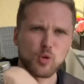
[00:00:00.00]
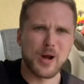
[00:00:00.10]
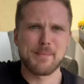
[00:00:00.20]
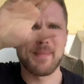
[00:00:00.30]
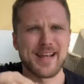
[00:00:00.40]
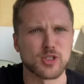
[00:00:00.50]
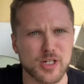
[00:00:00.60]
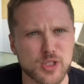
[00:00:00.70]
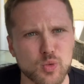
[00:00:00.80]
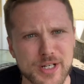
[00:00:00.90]
great
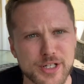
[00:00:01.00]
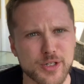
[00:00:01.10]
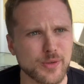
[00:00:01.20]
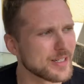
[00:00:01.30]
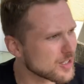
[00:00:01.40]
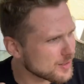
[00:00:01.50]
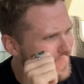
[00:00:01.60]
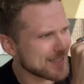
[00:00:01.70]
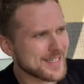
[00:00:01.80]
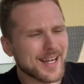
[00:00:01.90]
matrix redo, and you're going to be
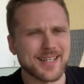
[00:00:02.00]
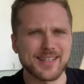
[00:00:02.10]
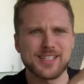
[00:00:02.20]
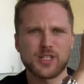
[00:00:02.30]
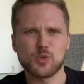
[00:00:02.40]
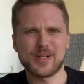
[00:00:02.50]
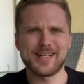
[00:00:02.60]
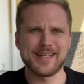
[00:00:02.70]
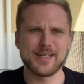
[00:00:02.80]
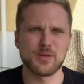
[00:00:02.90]
stuck in this
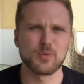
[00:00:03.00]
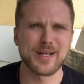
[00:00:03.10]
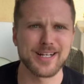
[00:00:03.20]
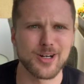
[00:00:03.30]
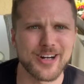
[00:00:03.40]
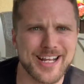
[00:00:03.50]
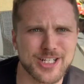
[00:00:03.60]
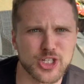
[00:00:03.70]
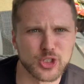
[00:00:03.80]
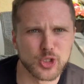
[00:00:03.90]
3D
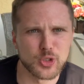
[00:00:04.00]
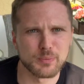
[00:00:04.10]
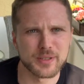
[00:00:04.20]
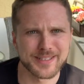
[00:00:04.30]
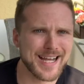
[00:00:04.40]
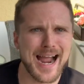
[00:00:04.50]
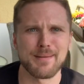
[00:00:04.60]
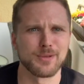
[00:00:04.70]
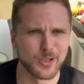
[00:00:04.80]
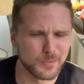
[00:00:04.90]
reincarnation loop,
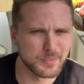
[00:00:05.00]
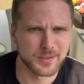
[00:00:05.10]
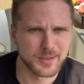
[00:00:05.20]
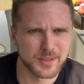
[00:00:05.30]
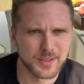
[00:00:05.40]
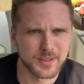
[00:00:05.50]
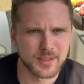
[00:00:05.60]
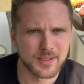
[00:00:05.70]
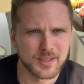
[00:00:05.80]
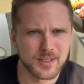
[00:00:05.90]
time loop.
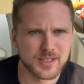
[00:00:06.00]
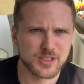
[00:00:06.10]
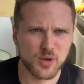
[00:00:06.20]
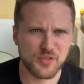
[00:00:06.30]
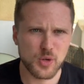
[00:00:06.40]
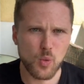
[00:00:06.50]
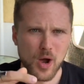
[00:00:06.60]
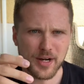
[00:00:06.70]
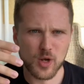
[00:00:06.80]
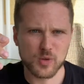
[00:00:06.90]
So if you
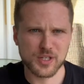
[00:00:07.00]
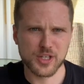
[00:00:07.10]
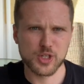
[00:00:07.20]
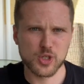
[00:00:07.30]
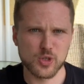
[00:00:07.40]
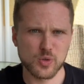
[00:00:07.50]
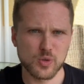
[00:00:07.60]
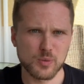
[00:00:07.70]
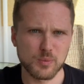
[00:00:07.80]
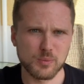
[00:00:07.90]
want to go to the new
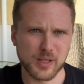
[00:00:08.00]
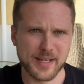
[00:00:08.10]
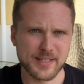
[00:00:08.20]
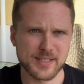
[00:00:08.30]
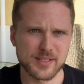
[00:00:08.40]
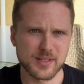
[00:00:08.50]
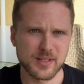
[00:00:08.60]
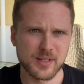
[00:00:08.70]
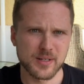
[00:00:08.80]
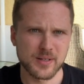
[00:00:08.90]
place,
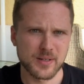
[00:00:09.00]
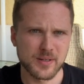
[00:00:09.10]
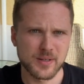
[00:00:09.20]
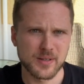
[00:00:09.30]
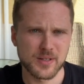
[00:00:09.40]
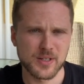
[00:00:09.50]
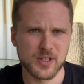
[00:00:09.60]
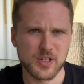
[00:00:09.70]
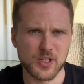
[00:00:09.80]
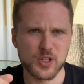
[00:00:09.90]

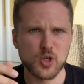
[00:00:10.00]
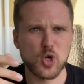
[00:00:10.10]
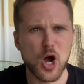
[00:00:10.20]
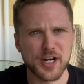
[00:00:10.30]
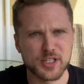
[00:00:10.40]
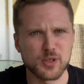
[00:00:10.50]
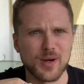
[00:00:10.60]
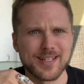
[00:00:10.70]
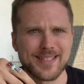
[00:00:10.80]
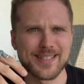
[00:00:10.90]
you got to
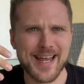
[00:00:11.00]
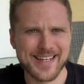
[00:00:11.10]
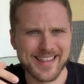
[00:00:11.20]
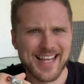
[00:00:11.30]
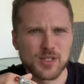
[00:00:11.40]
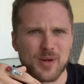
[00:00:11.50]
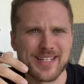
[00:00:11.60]
ascend, and that's what